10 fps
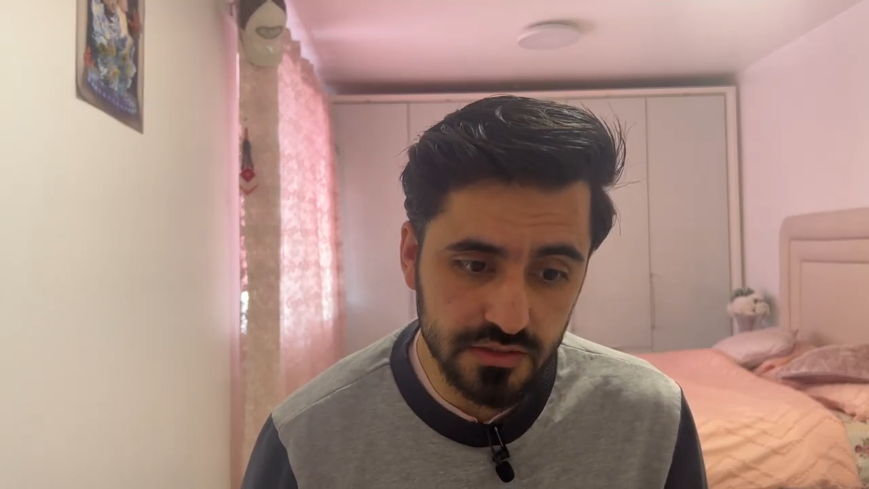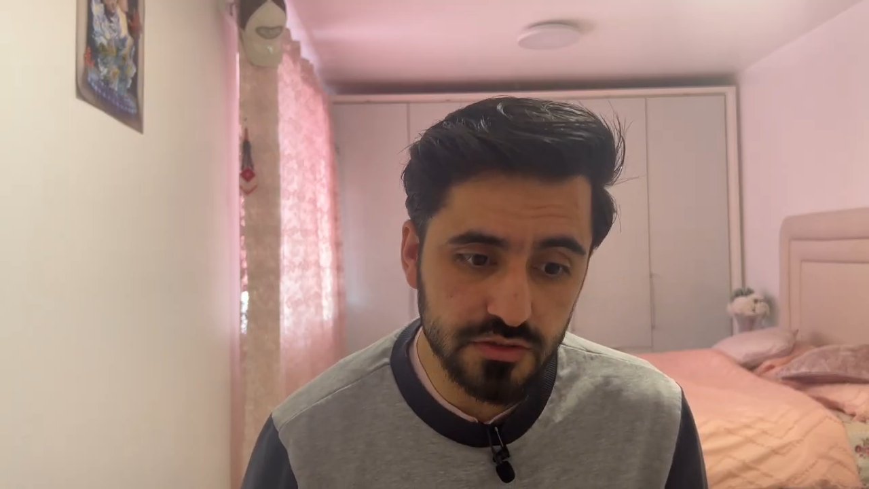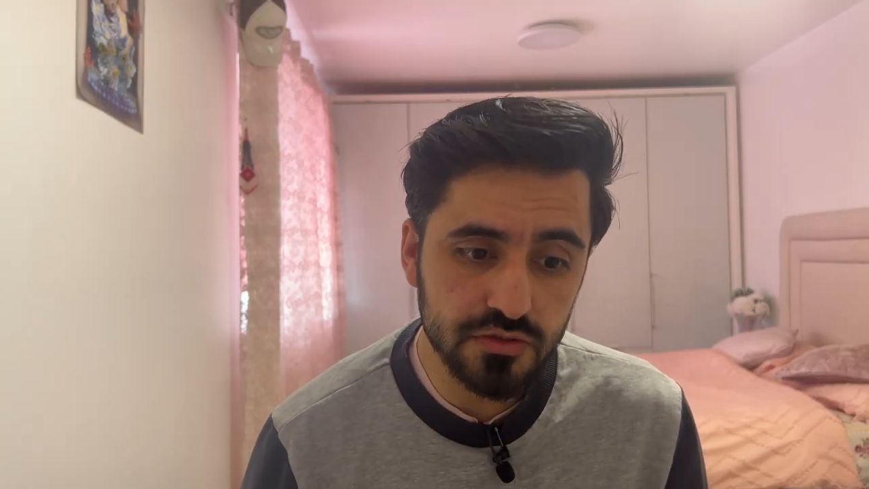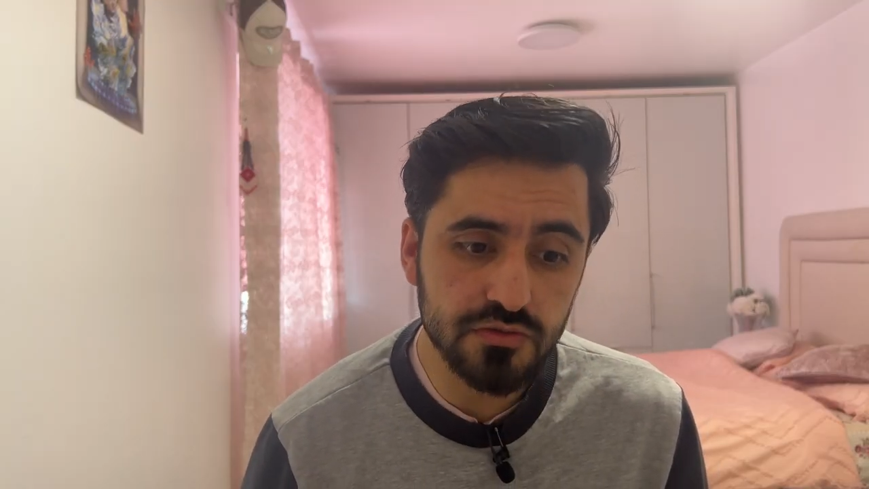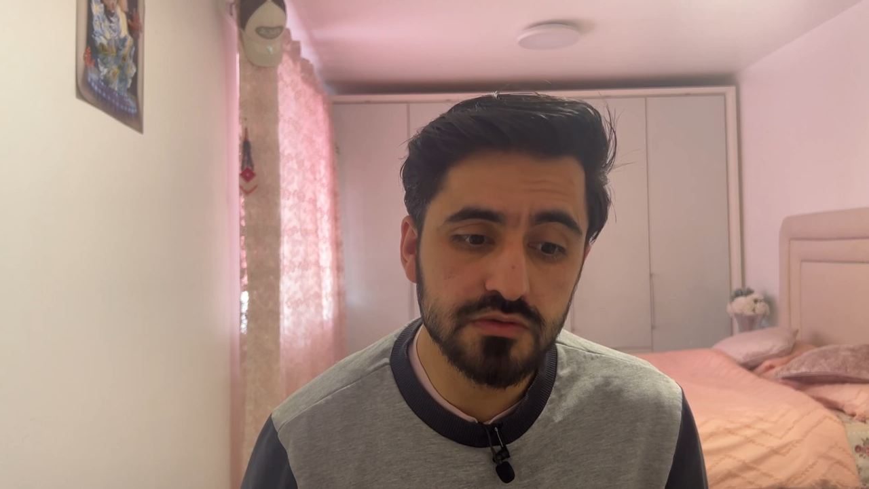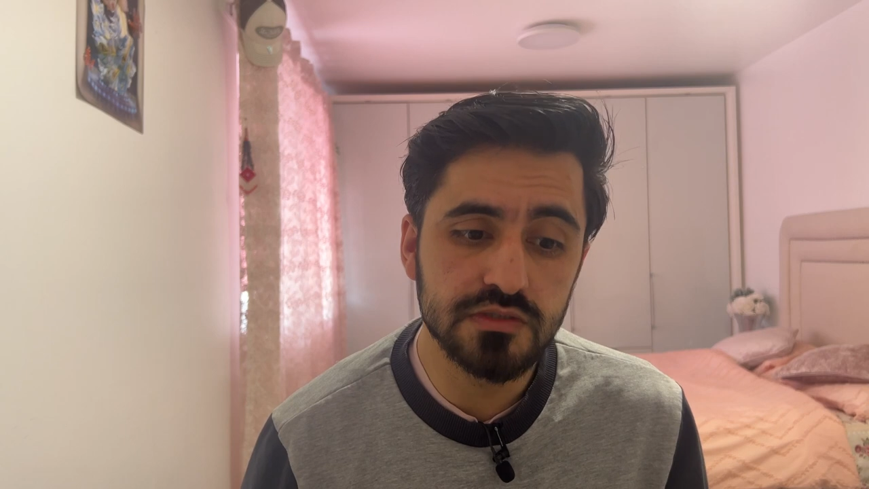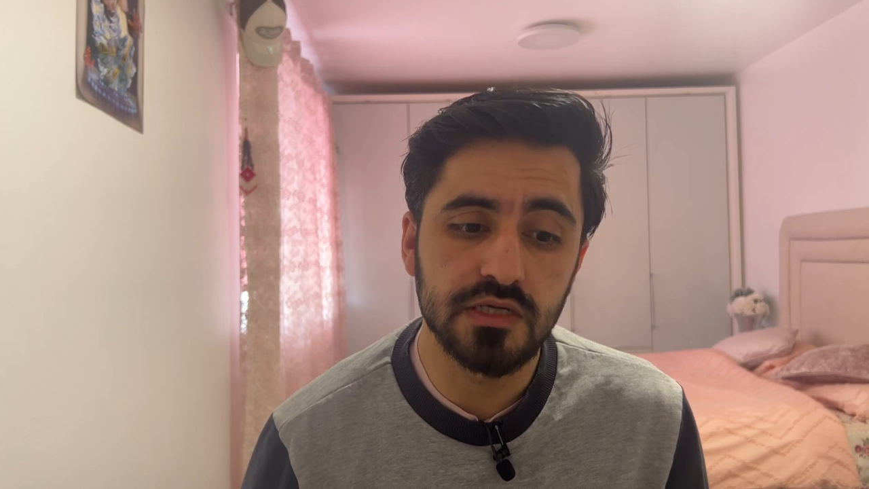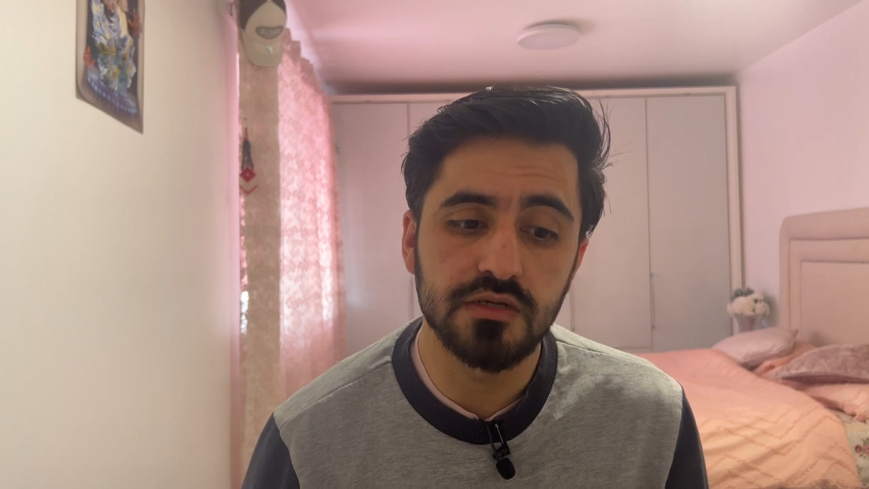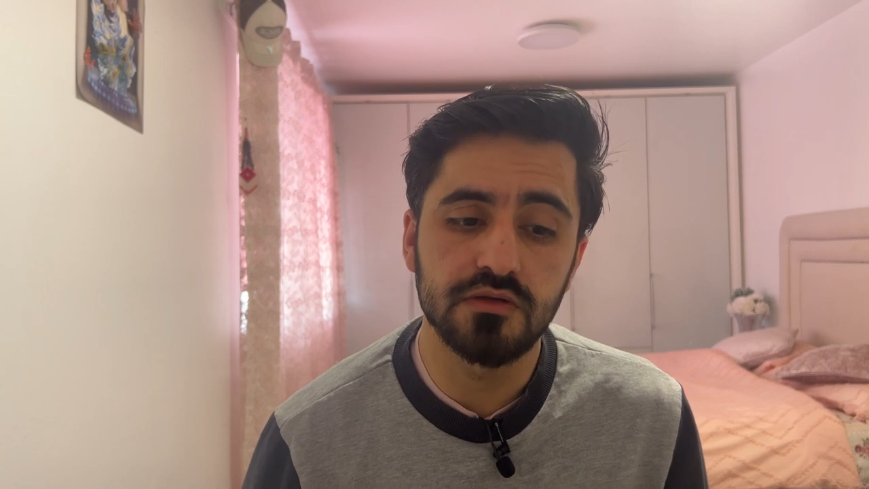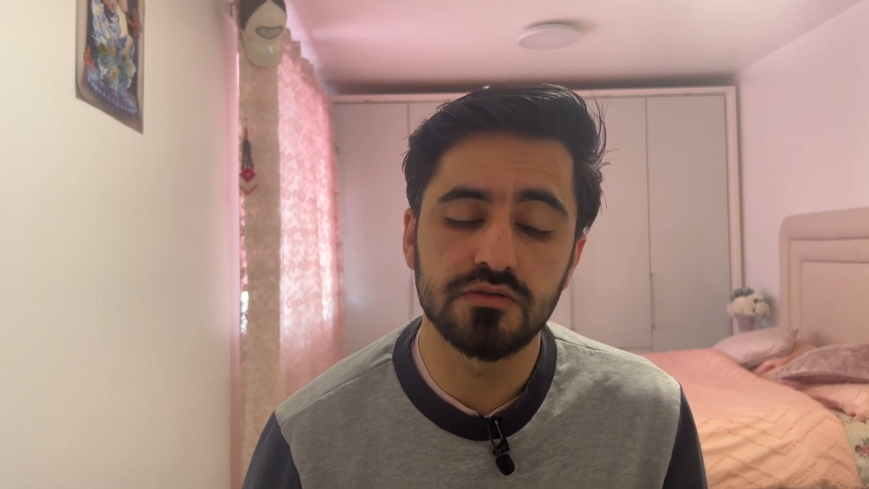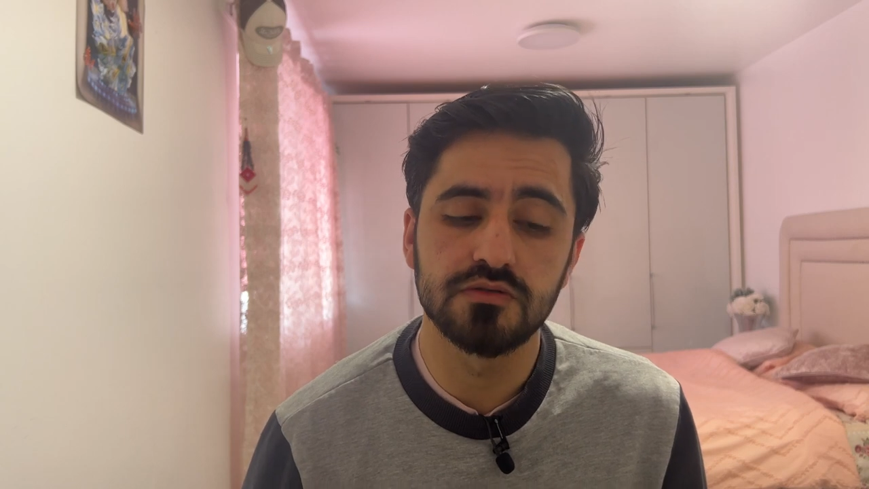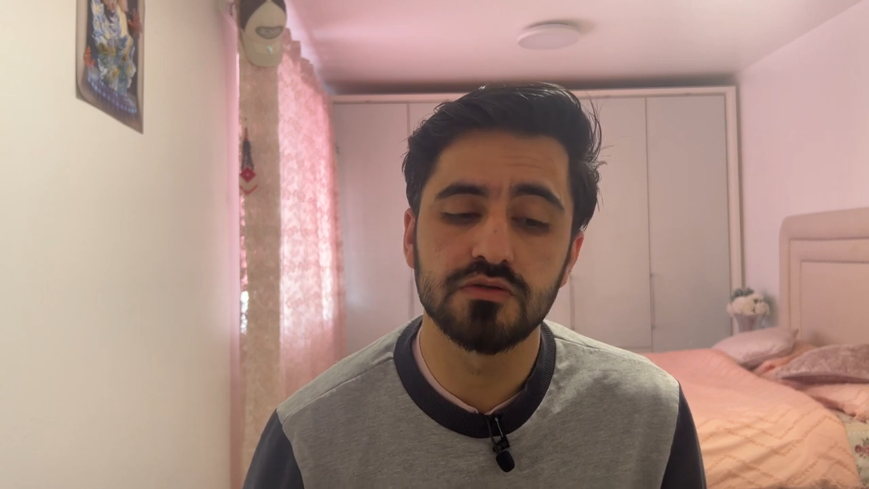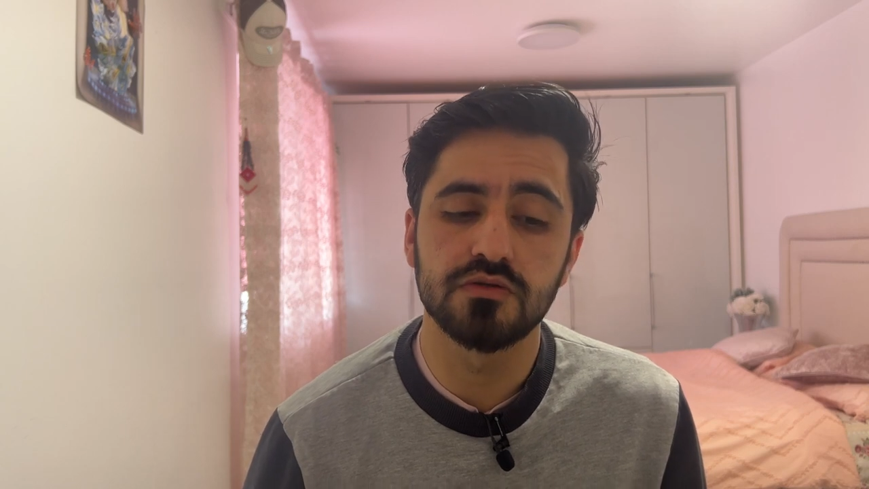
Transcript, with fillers: and students are not